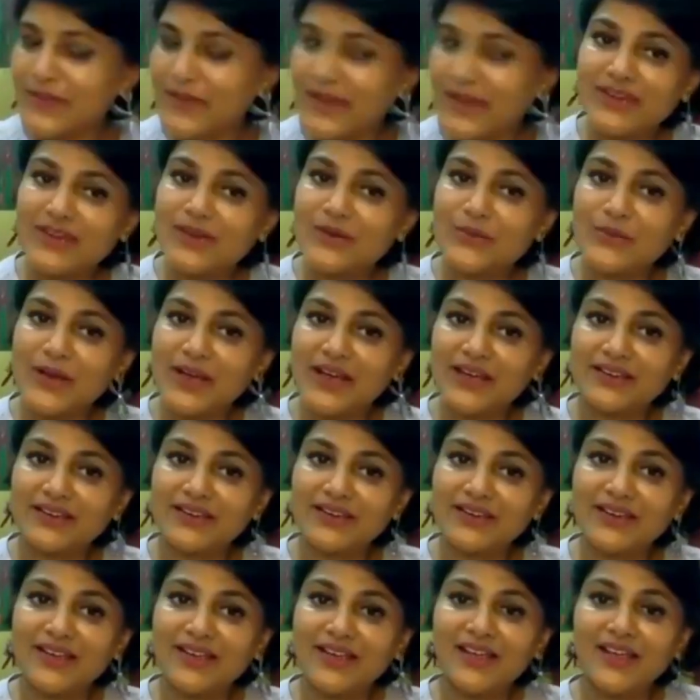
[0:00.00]
from
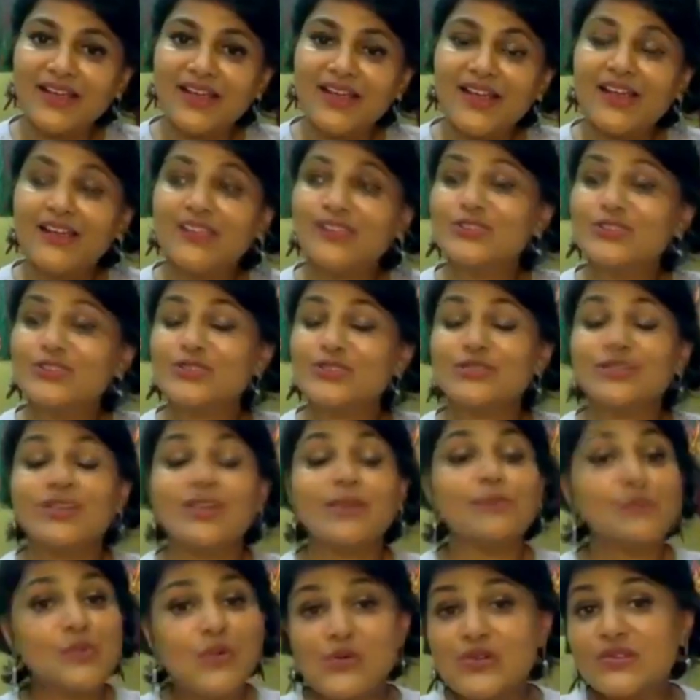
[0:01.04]
anyone,
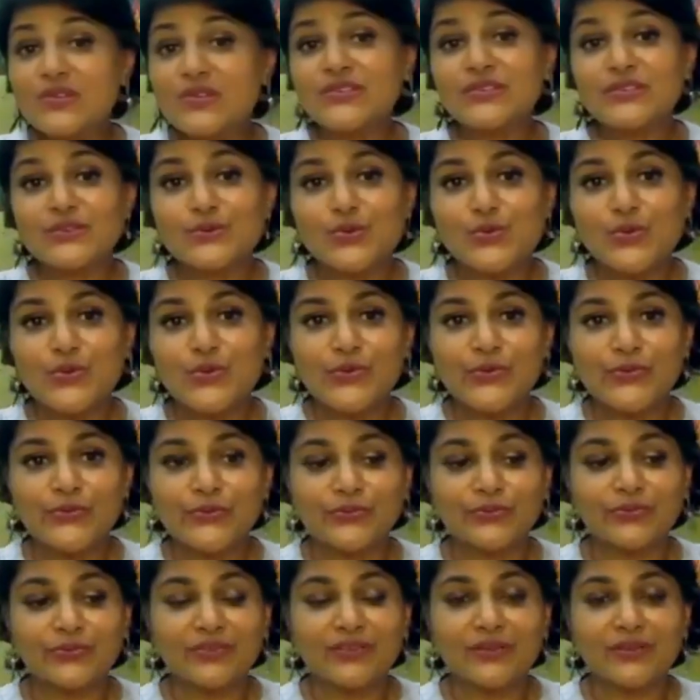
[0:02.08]
today most of
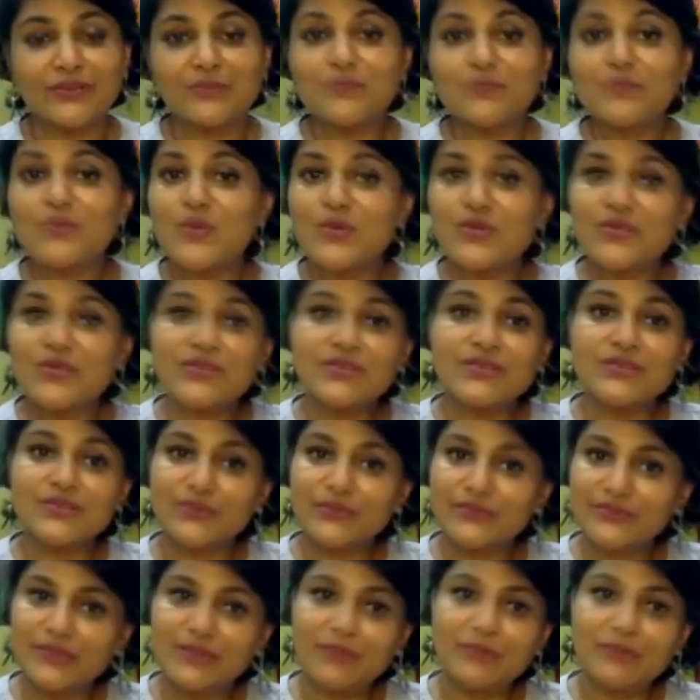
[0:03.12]

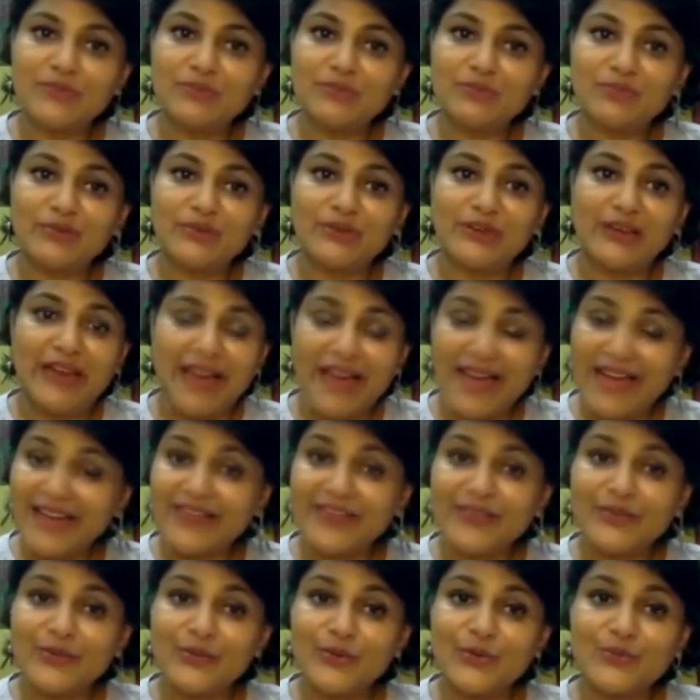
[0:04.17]
the people I
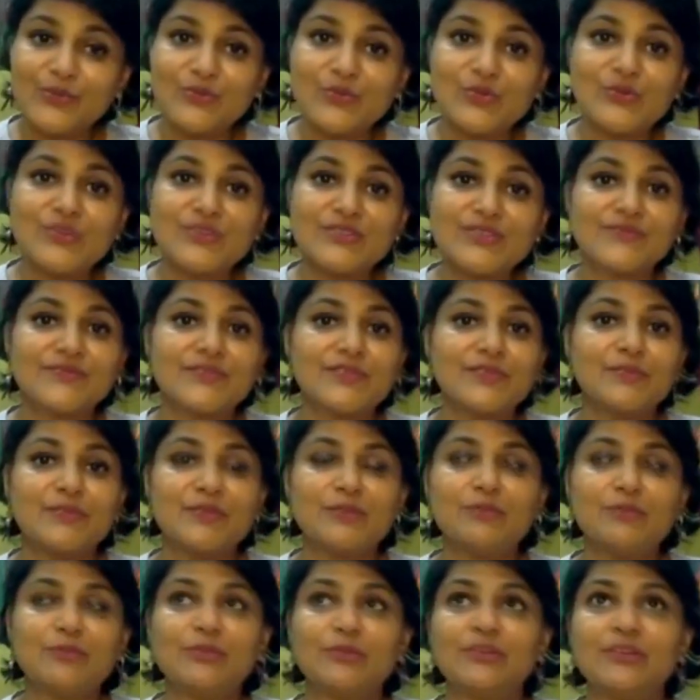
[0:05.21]
know, most of the
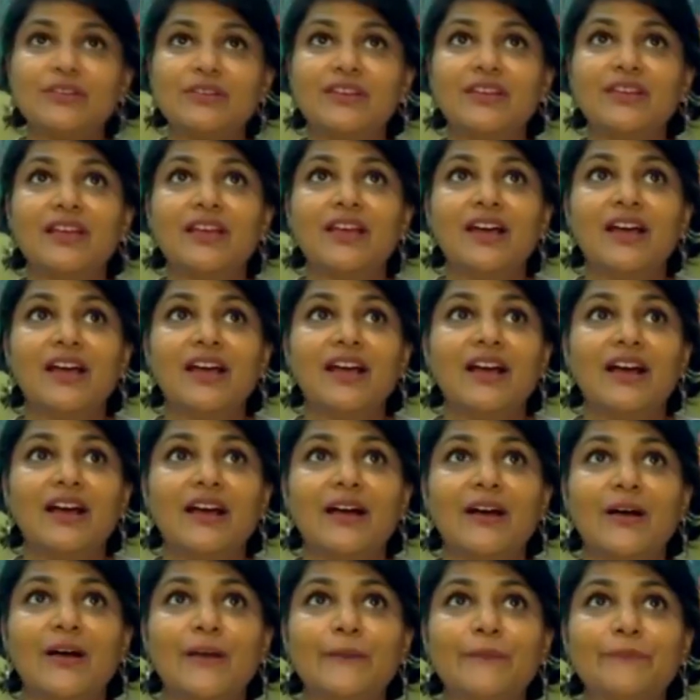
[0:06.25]
people
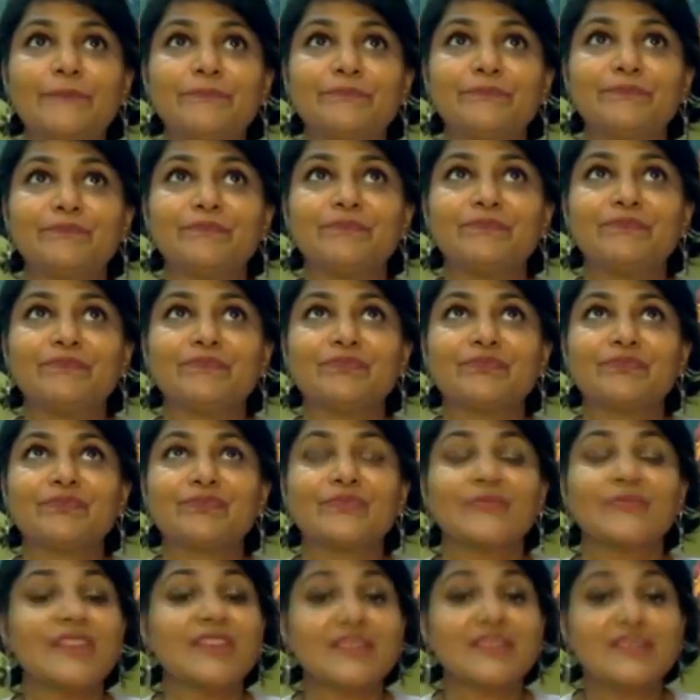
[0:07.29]
um,
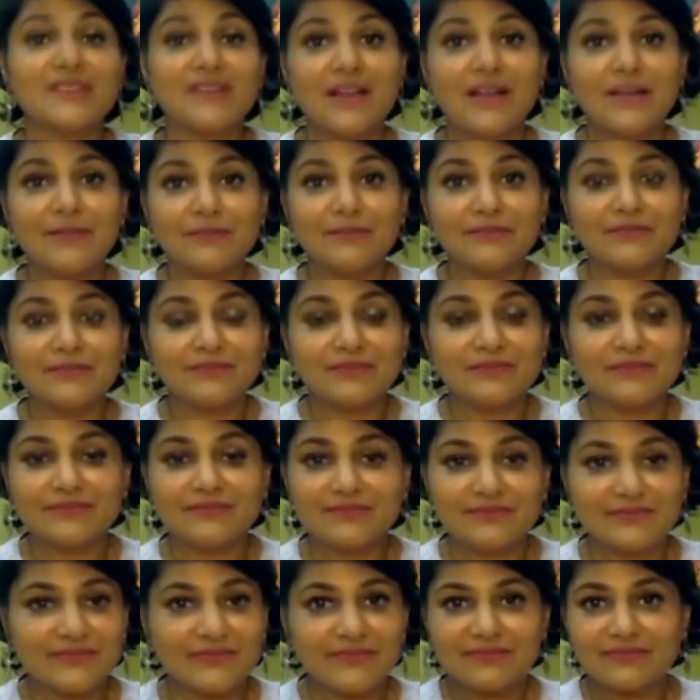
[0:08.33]
that come
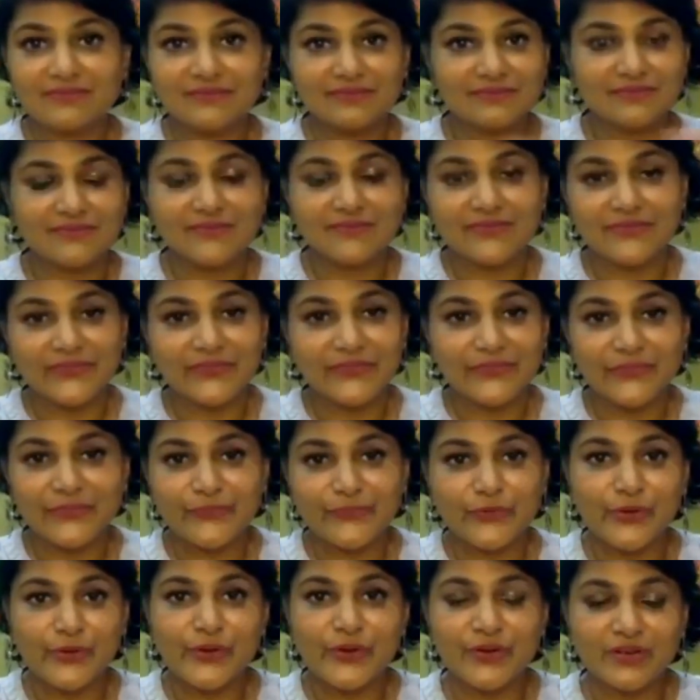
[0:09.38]

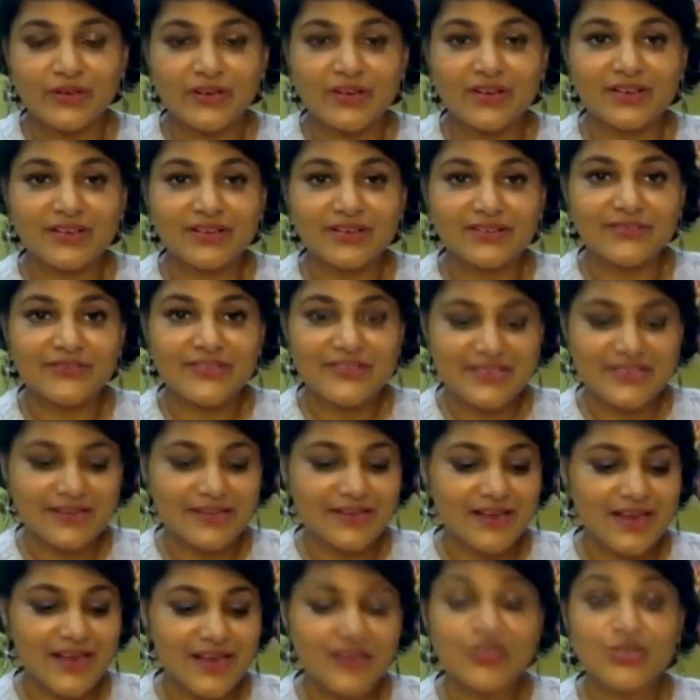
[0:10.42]
for
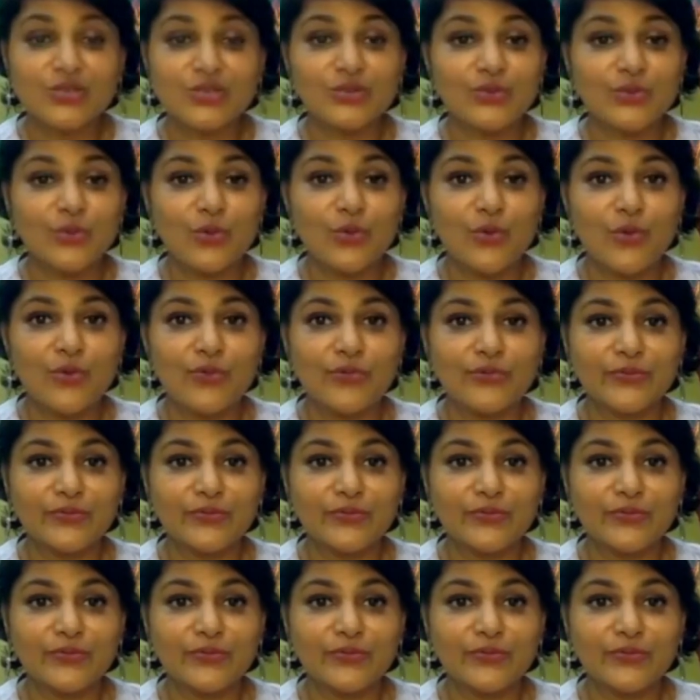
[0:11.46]
facilitation of